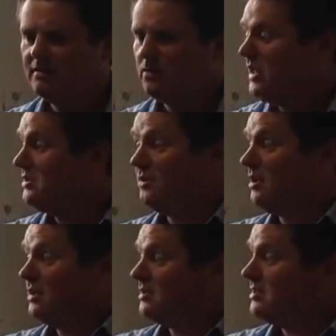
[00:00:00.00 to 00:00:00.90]
We do
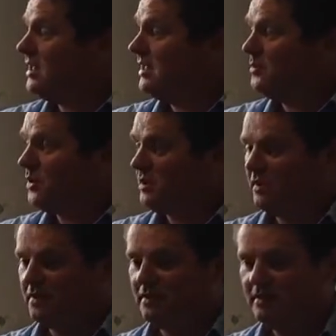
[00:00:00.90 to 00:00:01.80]
not understand one
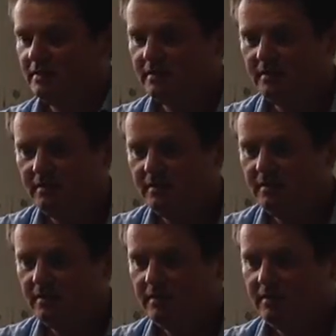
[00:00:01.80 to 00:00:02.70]
another.
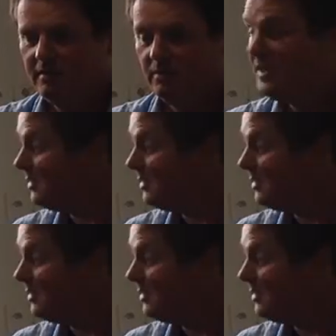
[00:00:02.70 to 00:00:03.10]
We